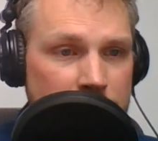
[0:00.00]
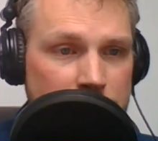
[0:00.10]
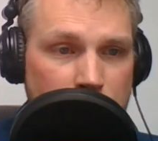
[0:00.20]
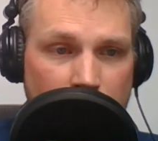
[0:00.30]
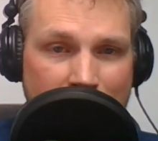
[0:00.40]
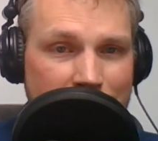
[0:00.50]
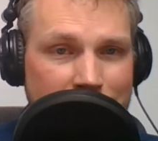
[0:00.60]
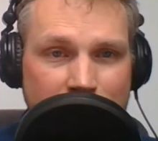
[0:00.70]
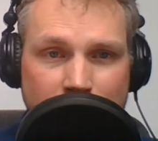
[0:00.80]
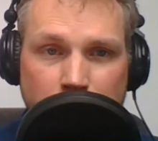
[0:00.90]
it's about
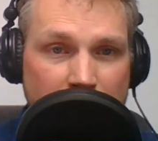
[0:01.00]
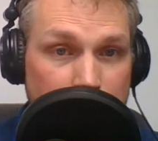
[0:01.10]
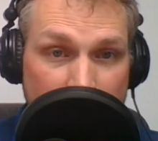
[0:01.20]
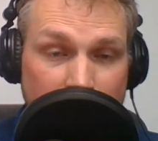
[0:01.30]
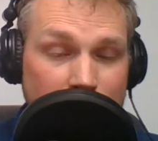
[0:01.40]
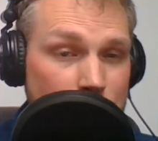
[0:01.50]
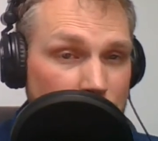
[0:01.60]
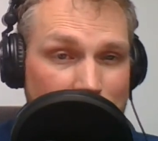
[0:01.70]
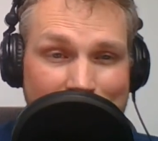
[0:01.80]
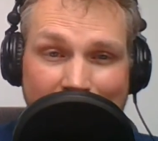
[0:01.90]
headaches, maybe it's
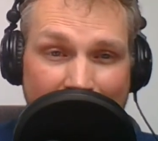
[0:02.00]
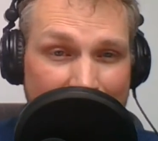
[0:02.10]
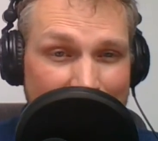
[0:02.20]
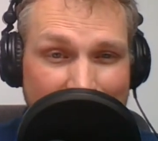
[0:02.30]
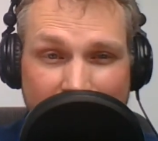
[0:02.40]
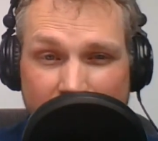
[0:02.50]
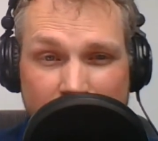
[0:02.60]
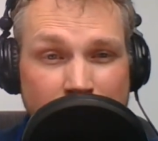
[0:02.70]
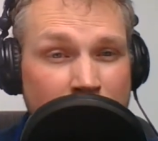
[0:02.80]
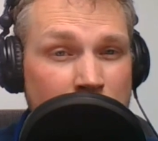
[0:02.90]
about sciatica.